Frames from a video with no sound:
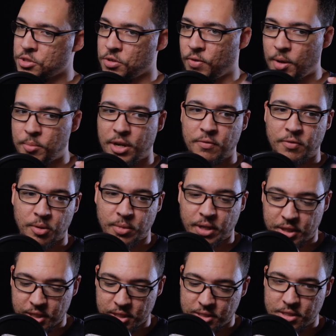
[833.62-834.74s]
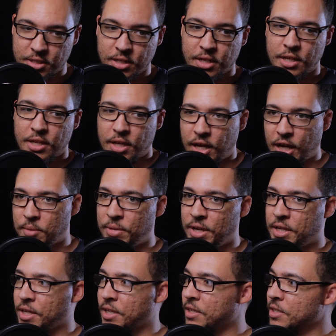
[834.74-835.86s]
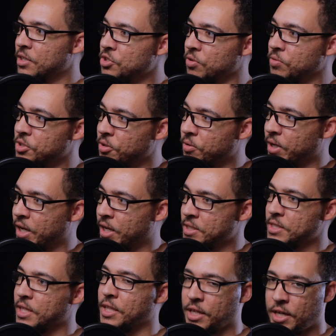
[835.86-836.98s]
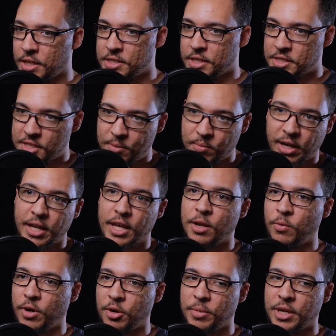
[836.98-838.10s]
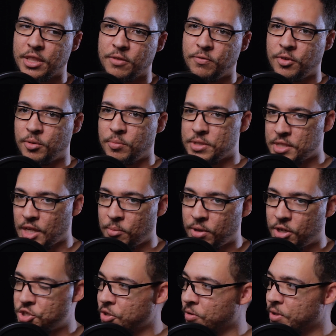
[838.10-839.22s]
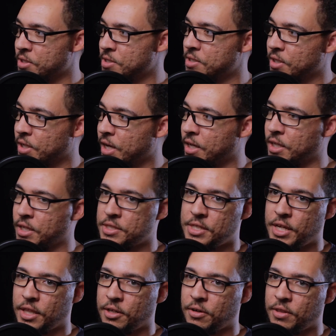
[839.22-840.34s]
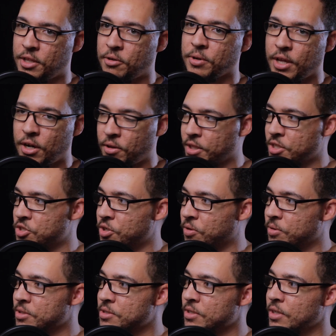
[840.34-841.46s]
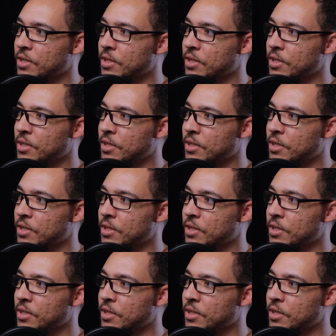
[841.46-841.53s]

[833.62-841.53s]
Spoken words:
So if I made a film like this, I'd make it, show it to you guys, and the context in my head while making the film is I'm going to show this to Kenny and Taylor, and they'll get all these jokes.